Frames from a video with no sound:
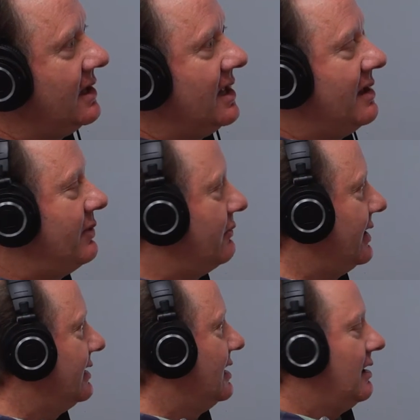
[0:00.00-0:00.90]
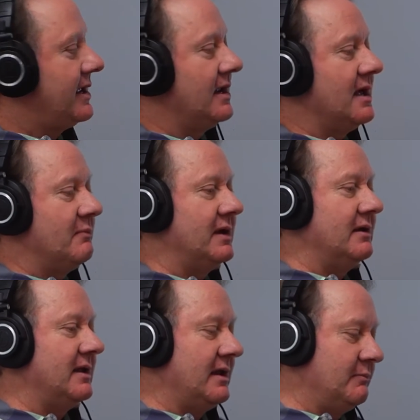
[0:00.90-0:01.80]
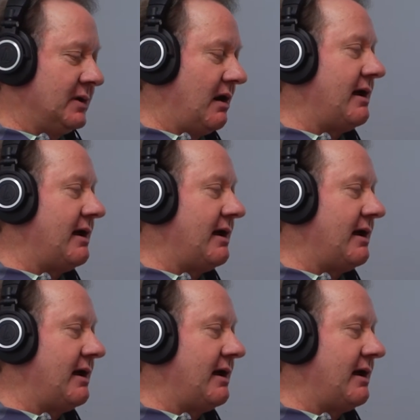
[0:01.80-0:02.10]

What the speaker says: Yep, that's a fair way to put it.